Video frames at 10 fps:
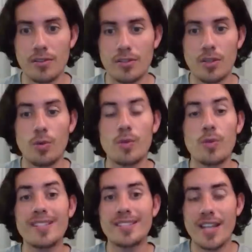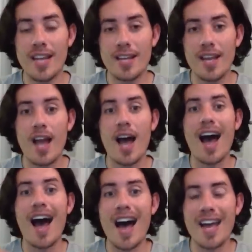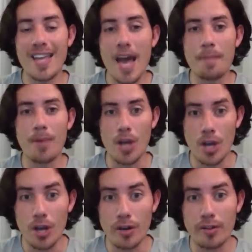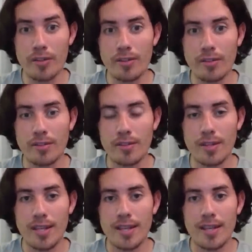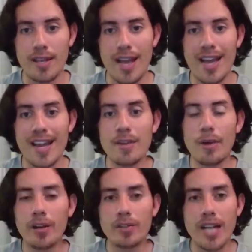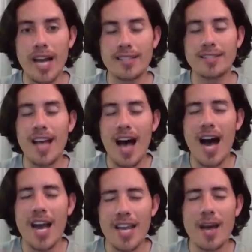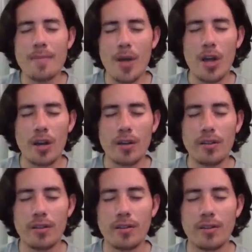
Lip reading: So when we say I am earth, and I recognize I am earth,